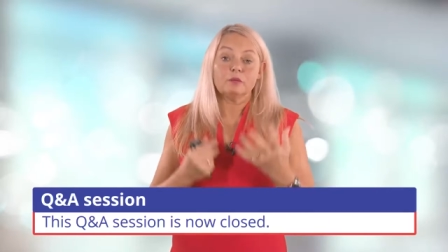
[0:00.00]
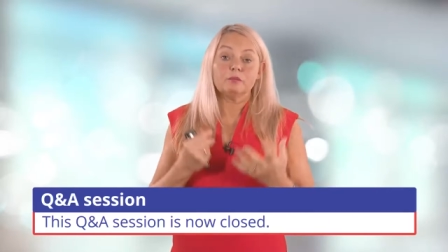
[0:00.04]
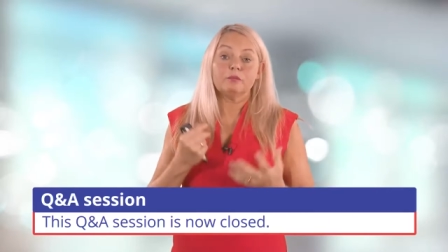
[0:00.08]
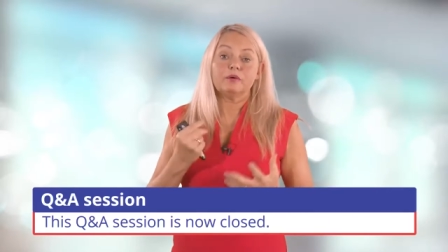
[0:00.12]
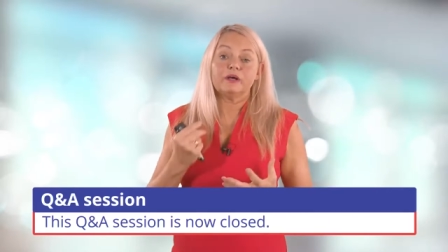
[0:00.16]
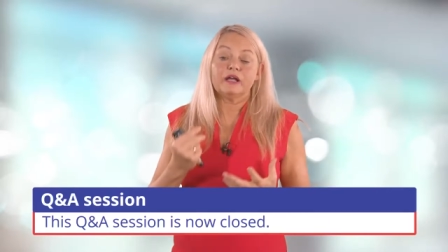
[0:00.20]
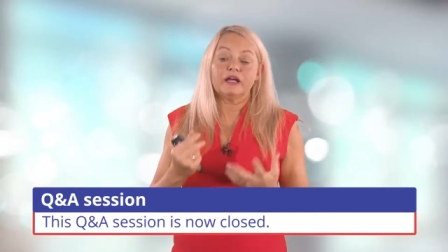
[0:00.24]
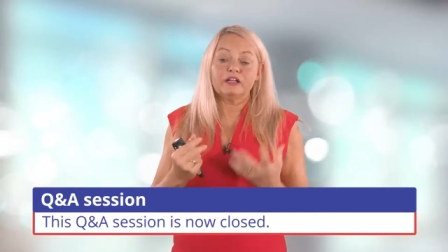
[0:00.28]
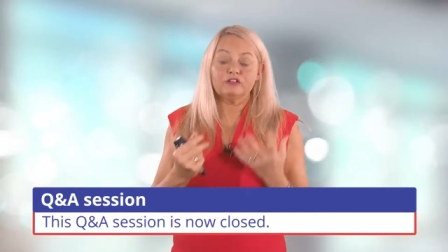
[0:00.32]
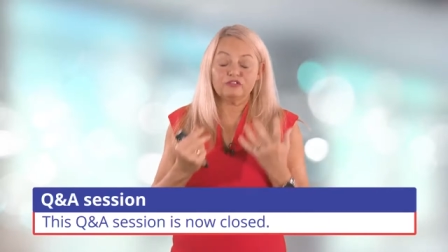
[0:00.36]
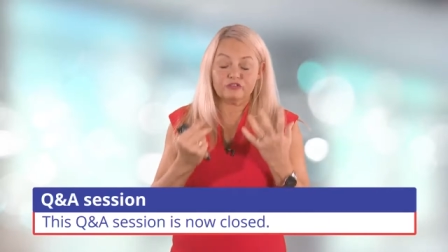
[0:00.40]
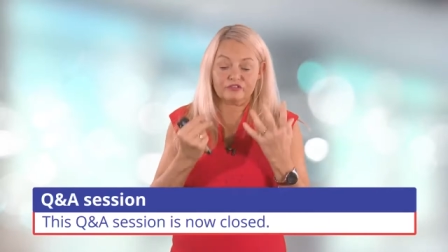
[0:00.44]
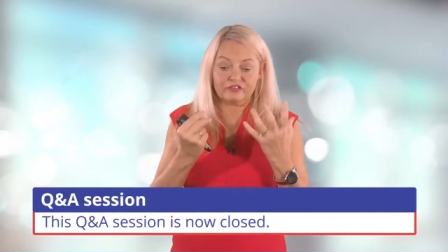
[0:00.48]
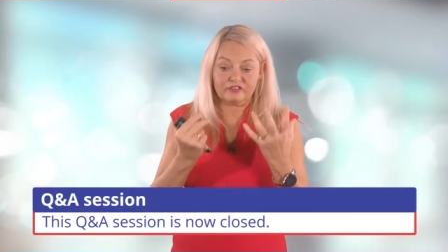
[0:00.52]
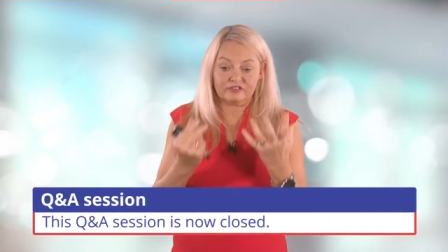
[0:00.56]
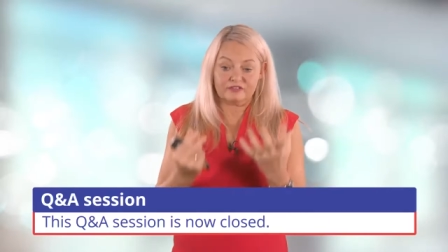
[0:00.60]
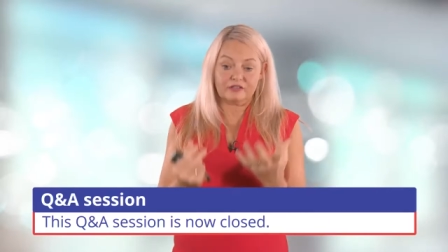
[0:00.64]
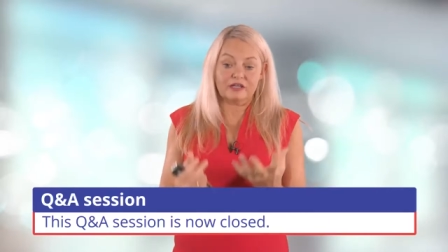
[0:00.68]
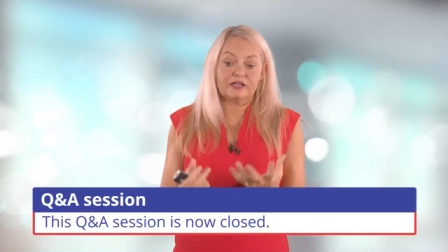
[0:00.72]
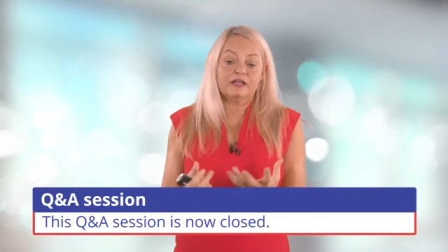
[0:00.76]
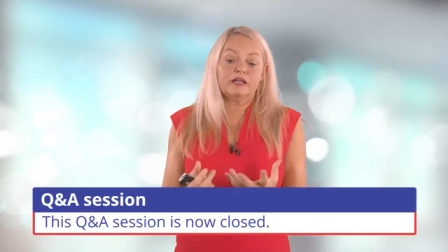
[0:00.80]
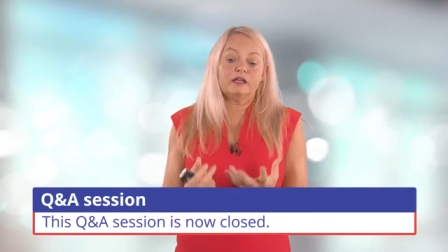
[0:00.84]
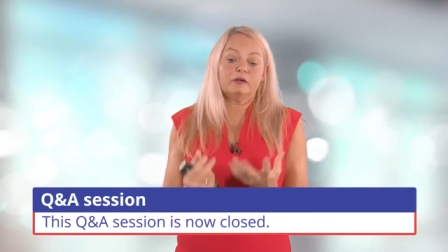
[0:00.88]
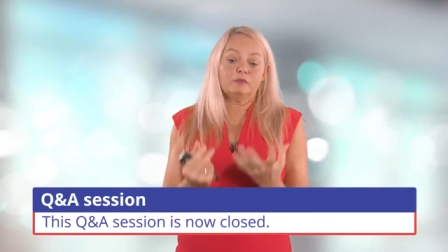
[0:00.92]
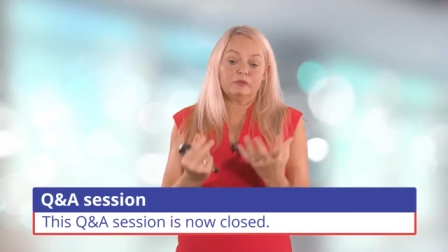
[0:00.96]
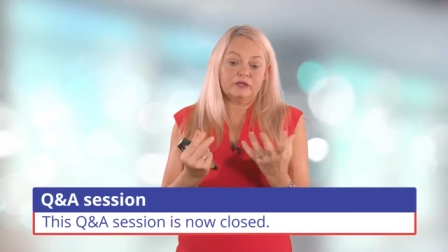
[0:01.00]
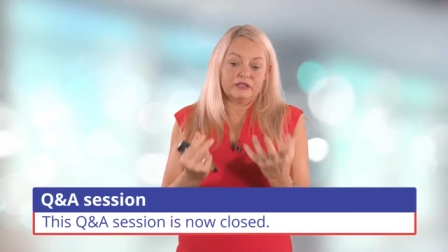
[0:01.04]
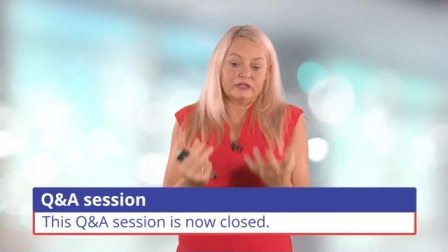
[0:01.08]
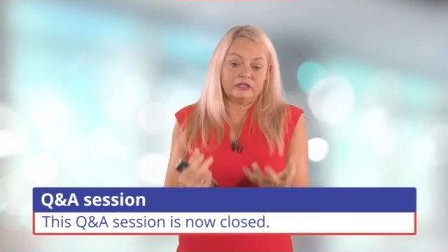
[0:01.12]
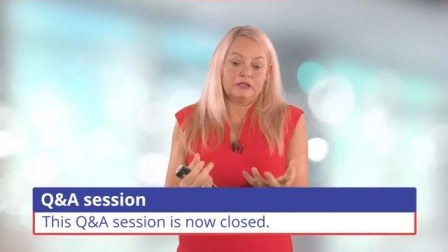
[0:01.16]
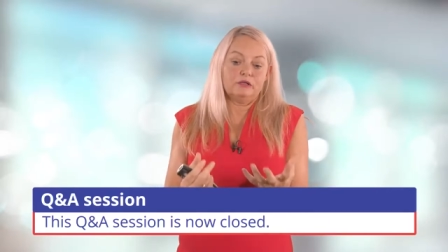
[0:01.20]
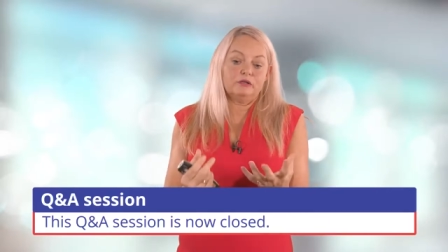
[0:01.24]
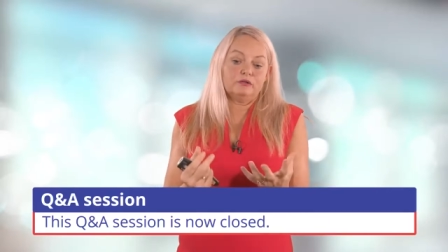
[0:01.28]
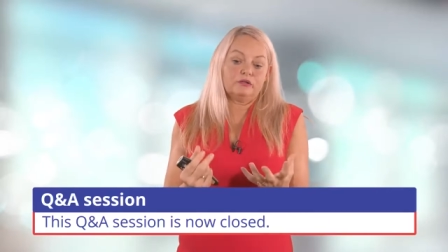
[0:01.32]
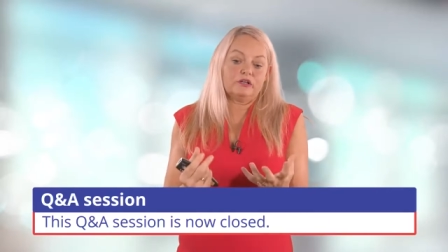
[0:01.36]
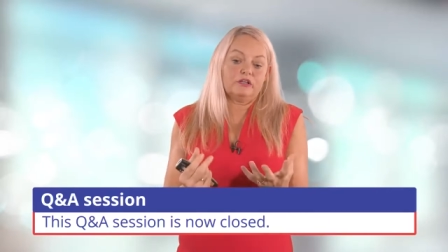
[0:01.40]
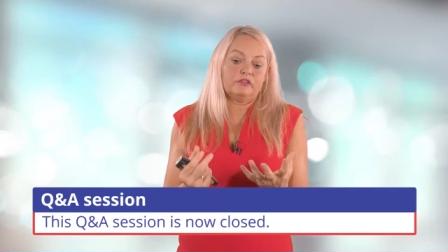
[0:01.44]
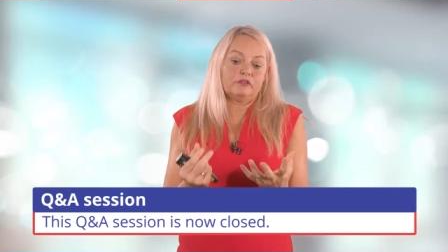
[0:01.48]
but I just say it when I
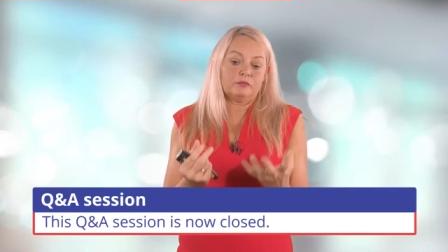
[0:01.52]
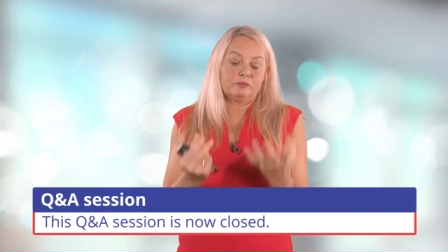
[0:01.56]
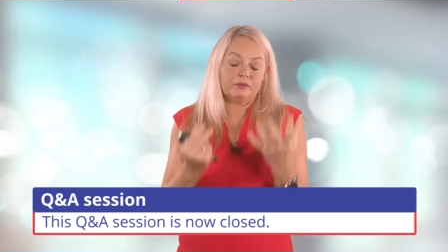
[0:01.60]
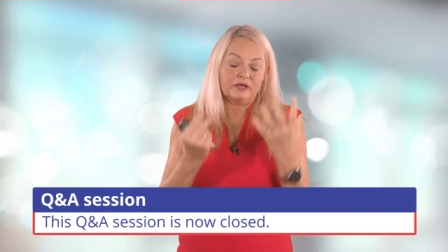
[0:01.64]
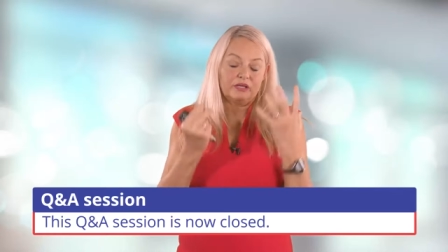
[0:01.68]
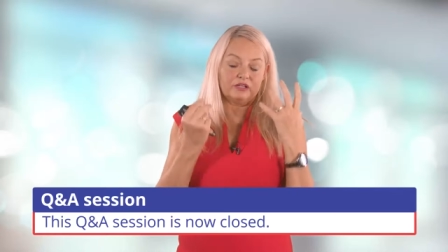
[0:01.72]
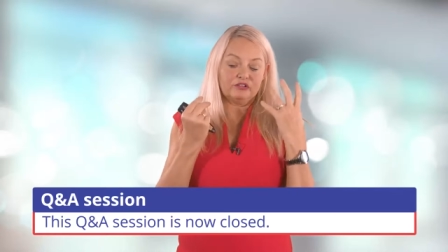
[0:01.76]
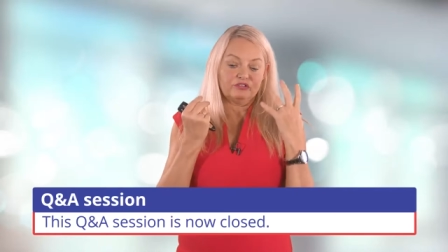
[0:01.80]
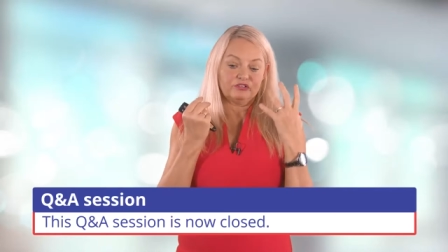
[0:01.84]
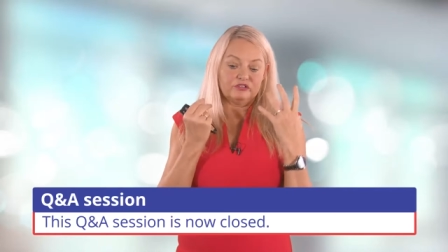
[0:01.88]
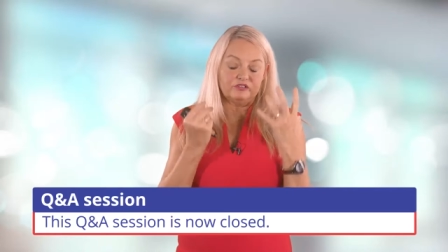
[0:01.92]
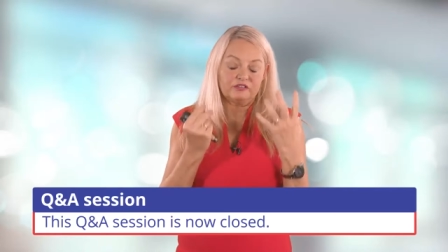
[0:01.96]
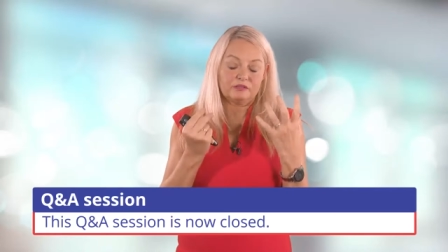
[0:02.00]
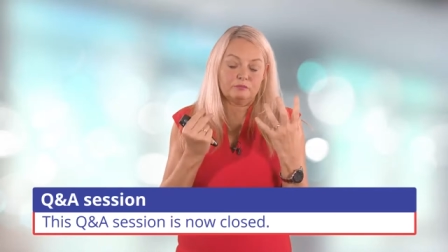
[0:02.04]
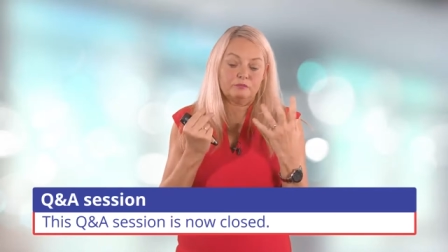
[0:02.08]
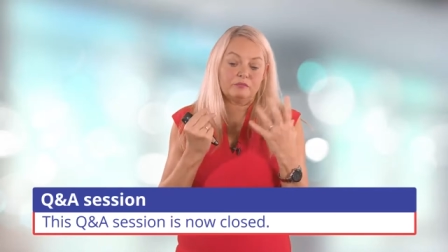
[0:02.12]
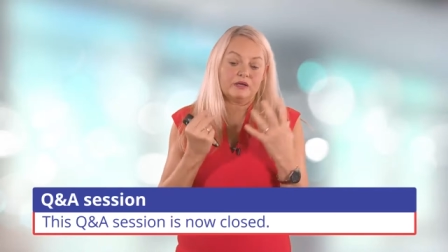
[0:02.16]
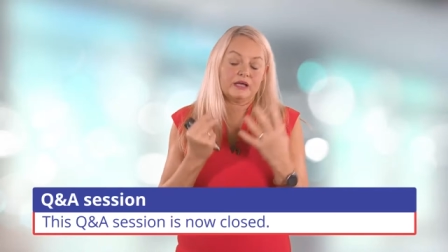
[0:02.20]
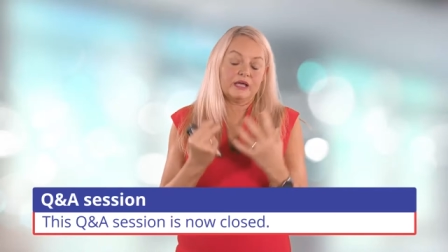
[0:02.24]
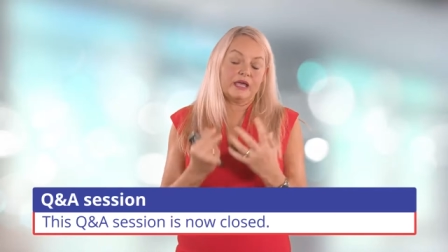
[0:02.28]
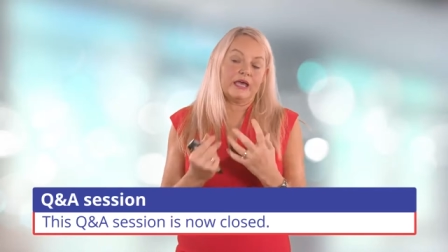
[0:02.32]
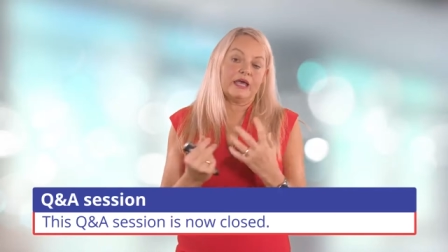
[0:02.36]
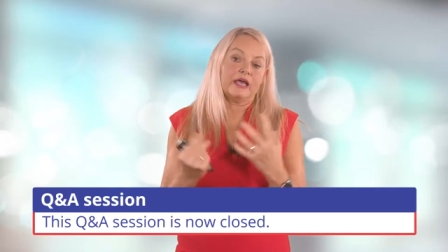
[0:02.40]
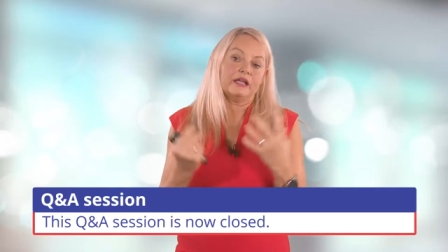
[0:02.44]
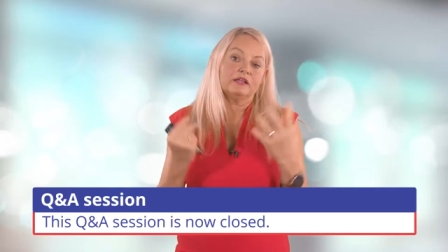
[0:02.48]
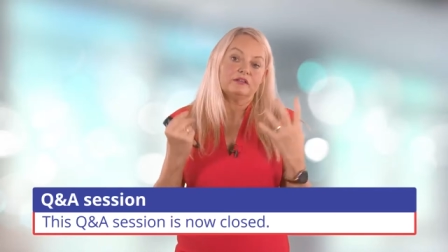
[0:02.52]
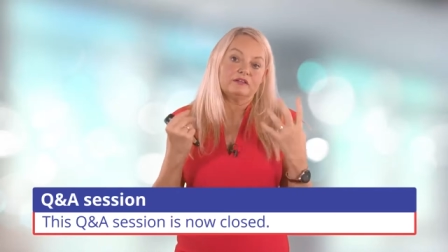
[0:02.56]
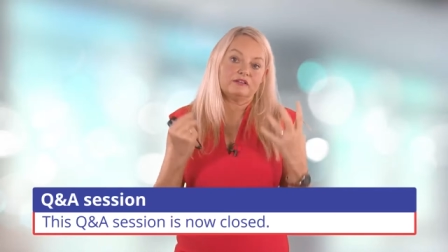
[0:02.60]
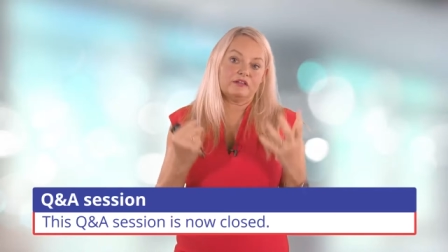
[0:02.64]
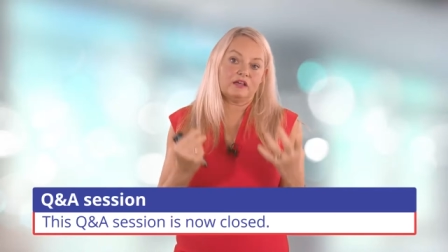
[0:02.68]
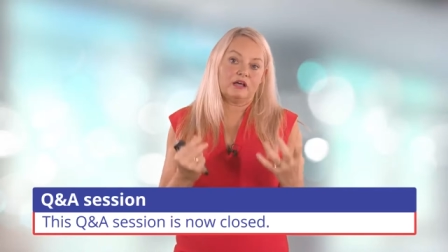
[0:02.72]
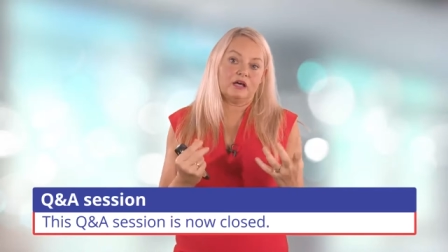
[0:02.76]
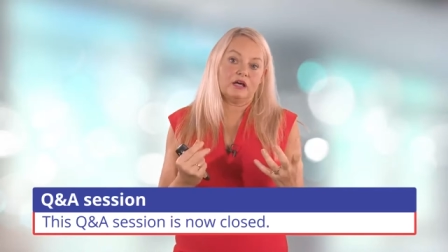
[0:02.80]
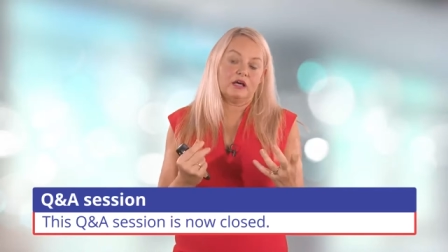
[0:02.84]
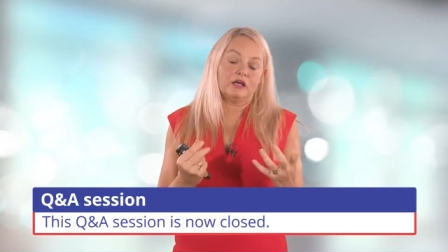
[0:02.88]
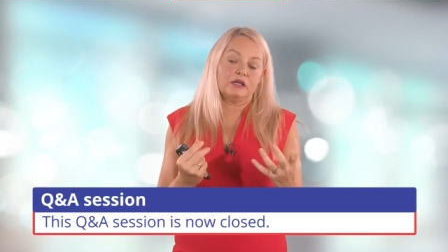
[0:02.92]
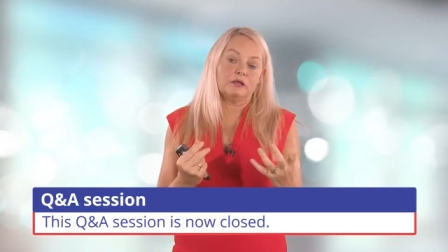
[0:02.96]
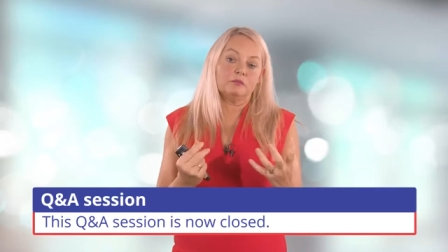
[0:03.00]
look at the patient in my head,
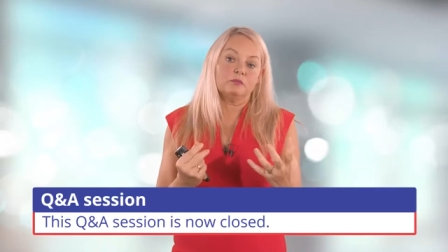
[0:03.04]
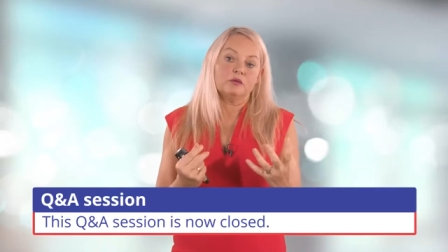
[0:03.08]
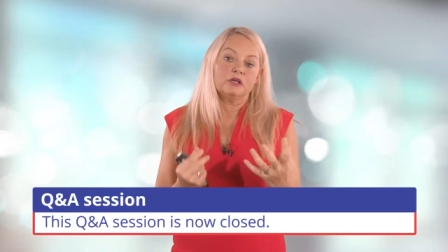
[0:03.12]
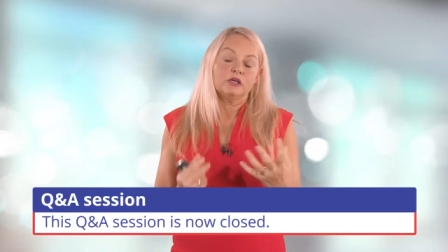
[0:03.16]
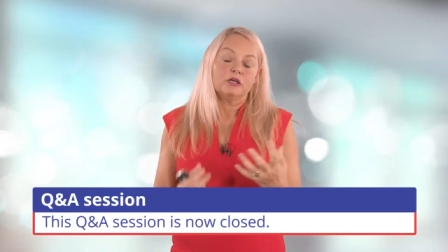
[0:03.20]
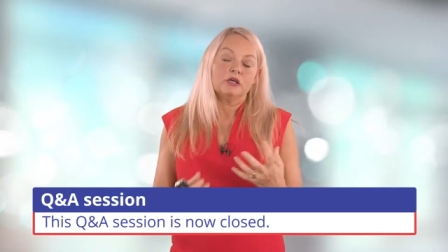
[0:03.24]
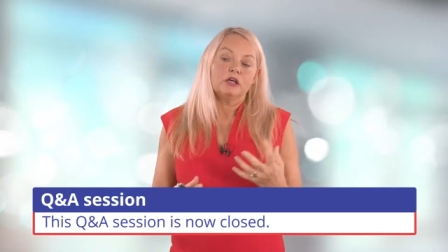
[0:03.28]
time.